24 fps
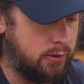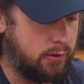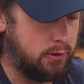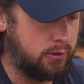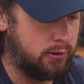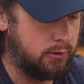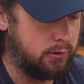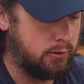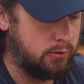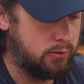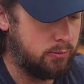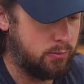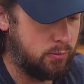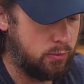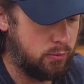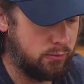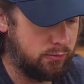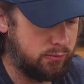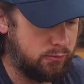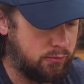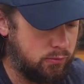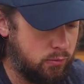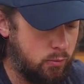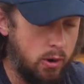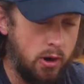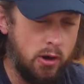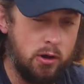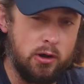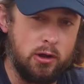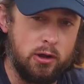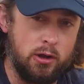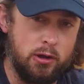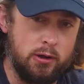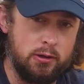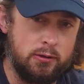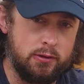a little more square
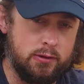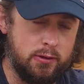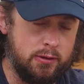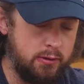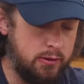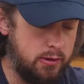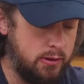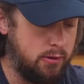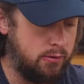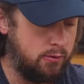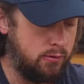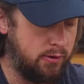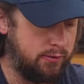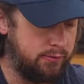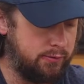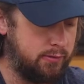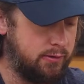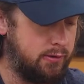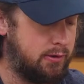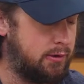cut than the crescent